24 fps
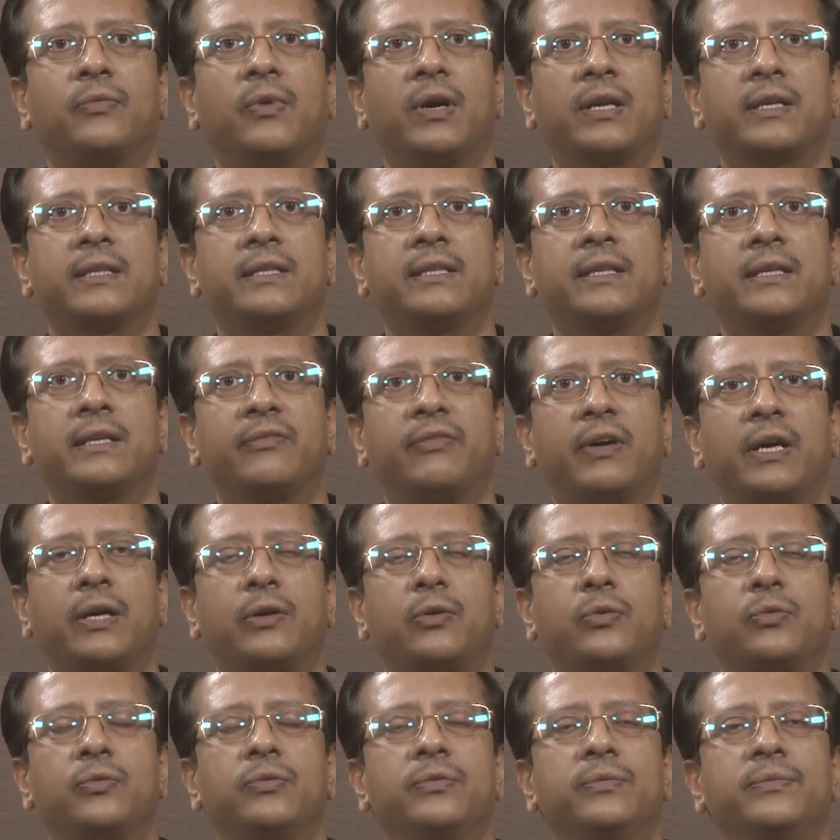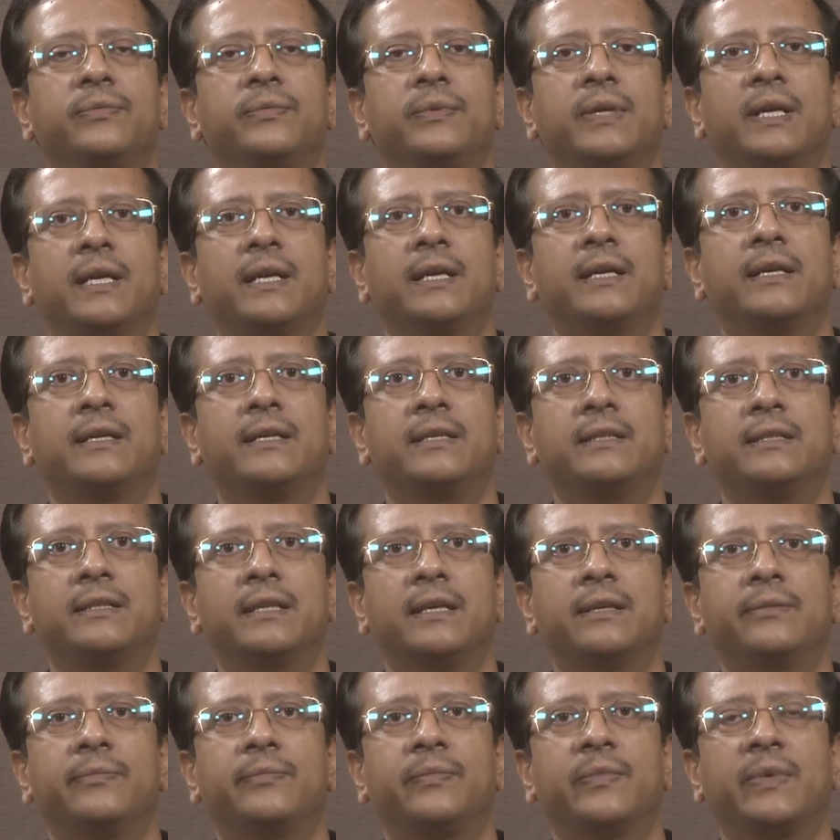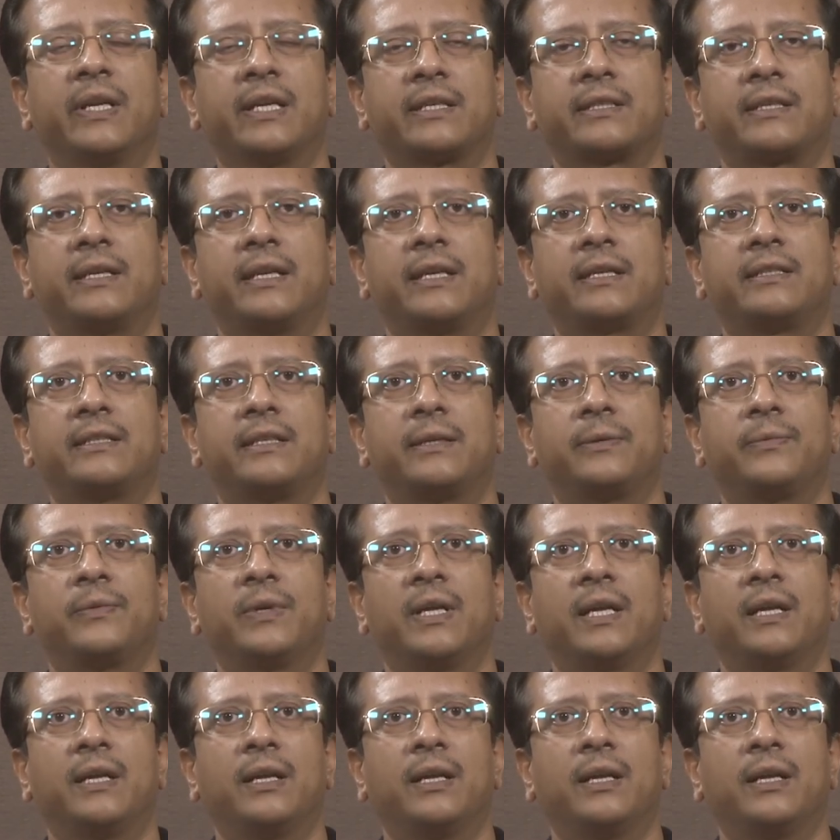what they refer to in the next lecture.